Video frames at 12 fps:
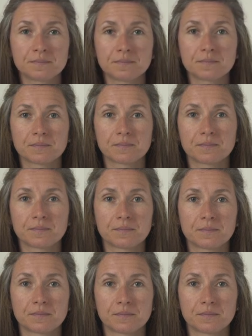
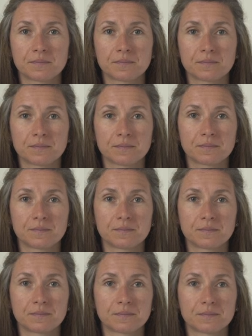
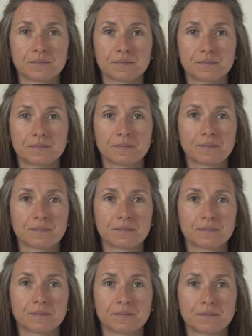
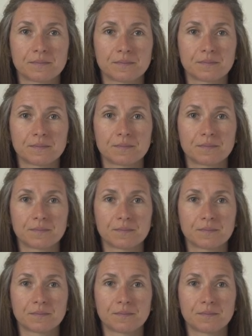(no one is talking)